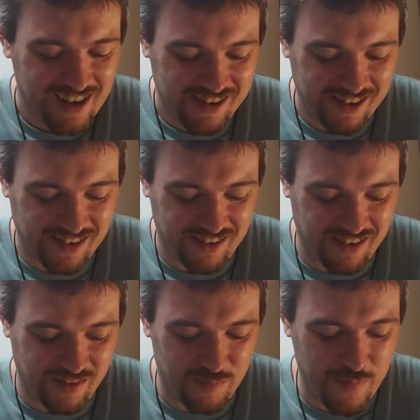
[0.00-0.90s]
just
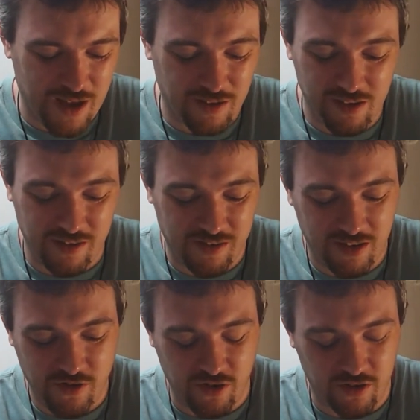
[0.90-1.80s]
Mel is
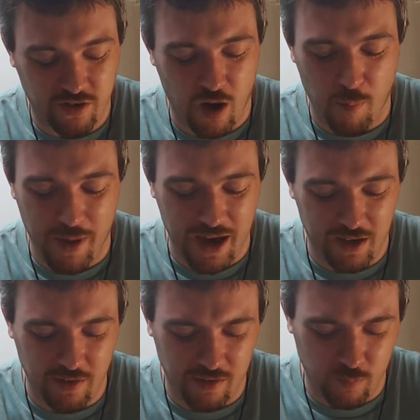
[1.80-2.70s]
such a scumbag
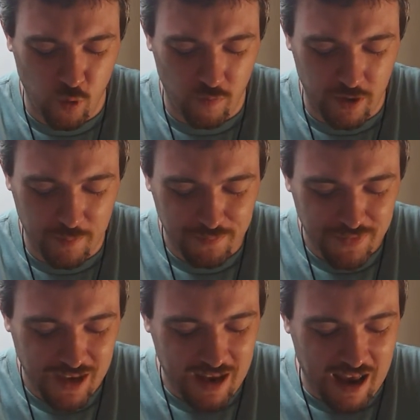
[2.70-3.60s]
in this movie.
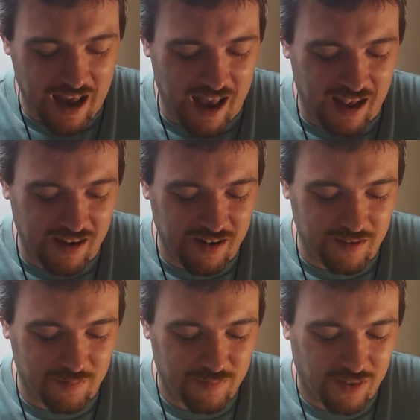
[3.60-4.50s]

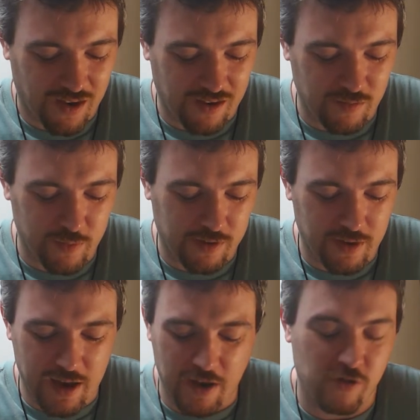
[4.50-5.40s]
And we
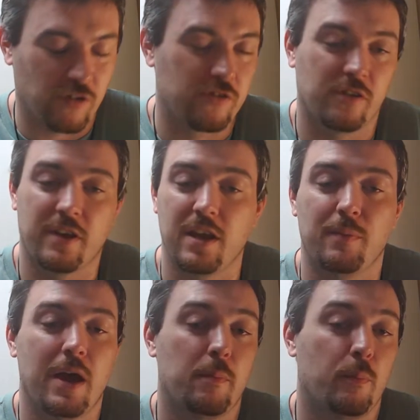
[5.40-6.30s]
see Angela just
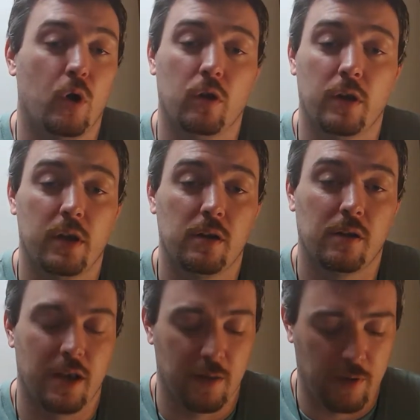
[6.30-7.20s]
keep getting
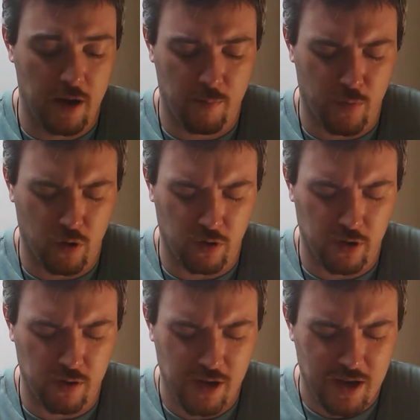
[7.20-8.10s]

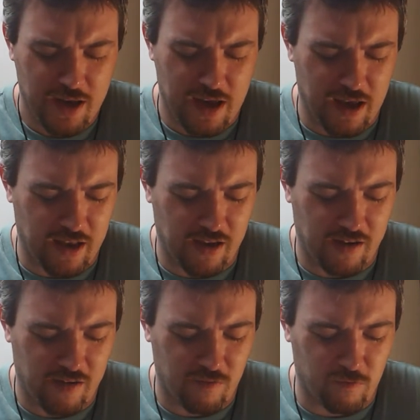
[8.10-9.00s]
bullied,
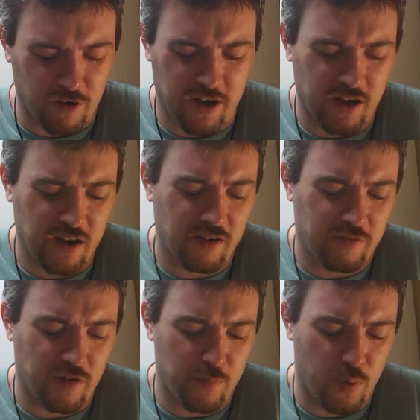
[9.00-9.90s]
and Ricky and his
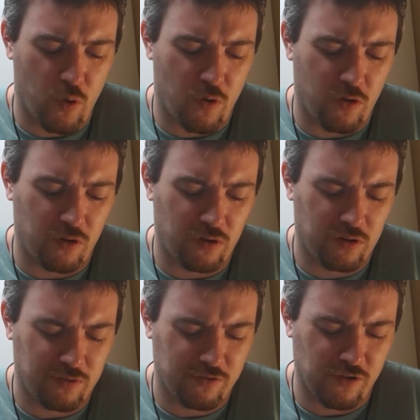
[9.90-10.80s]
friend Paul
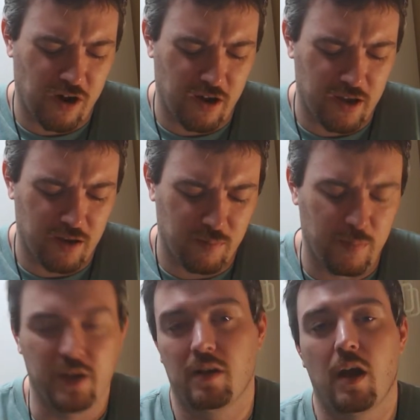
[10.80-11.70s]
try
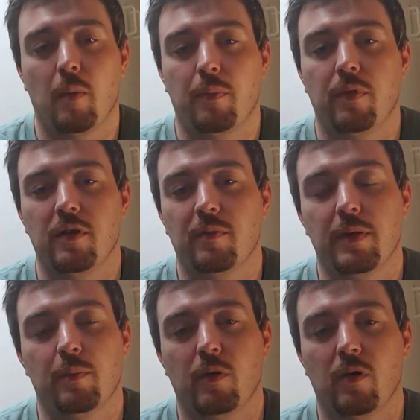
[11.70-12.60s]
beating up these
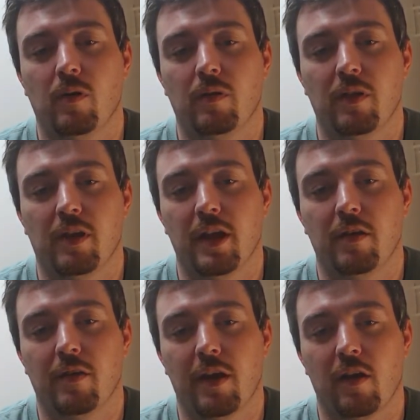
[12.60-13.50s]
people, the
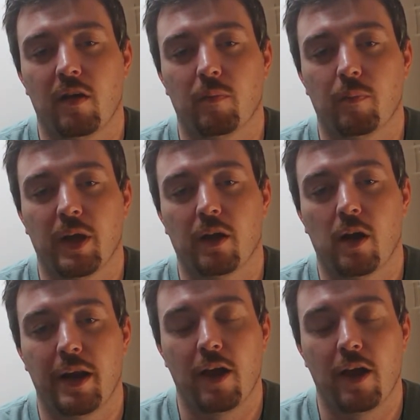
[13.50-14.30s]
kids that are picking on